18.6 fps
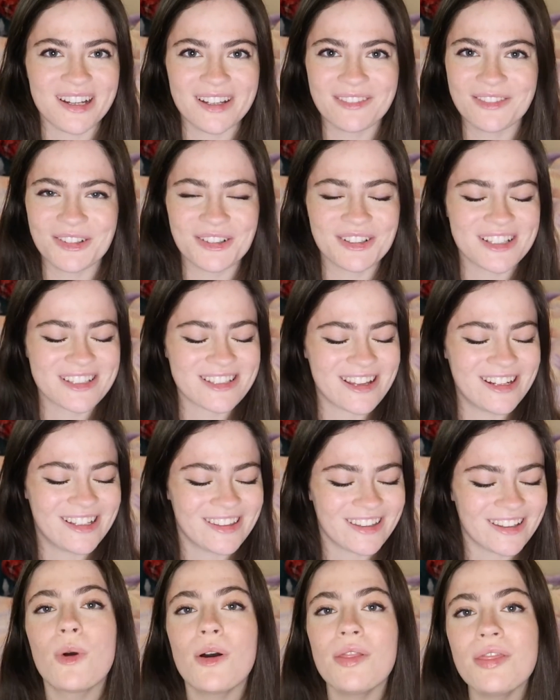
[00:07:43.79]
I'm not gonna say
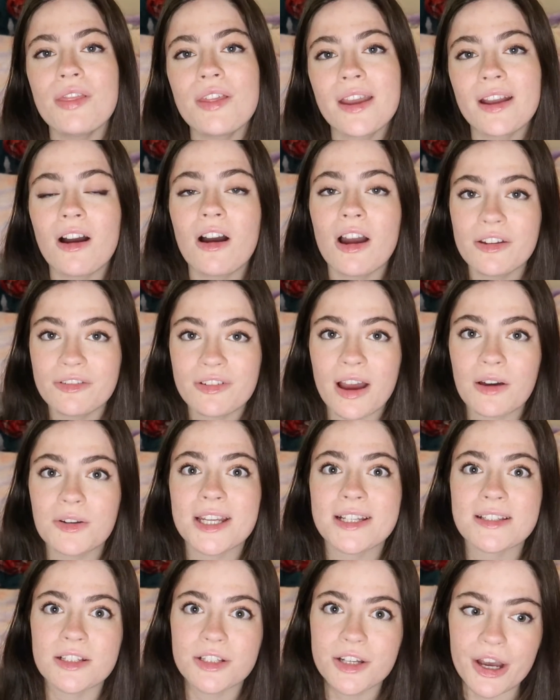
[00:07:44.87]
anything. One thing I found
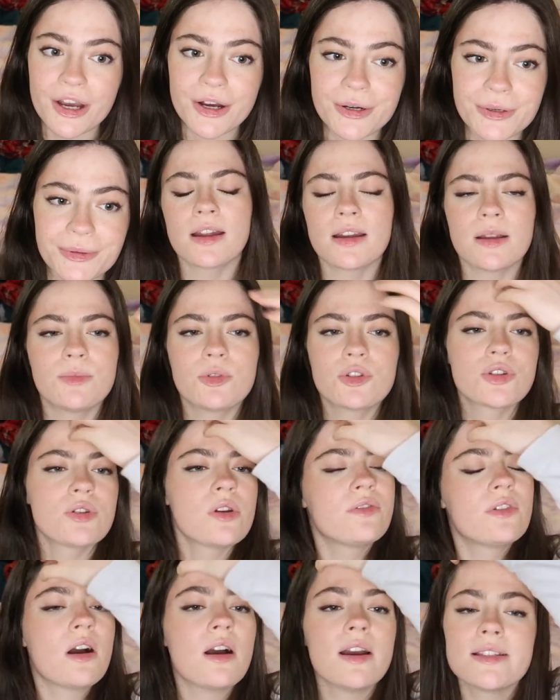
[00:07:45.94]
as a girl, and I'm not sure
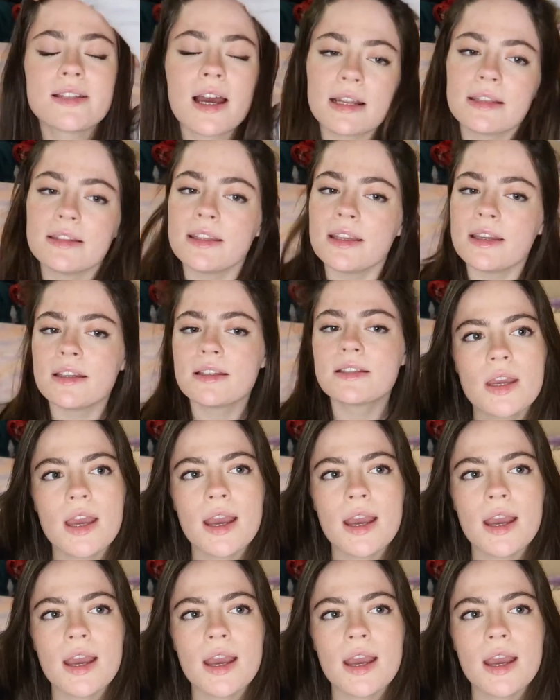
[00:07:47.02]
if guys had this,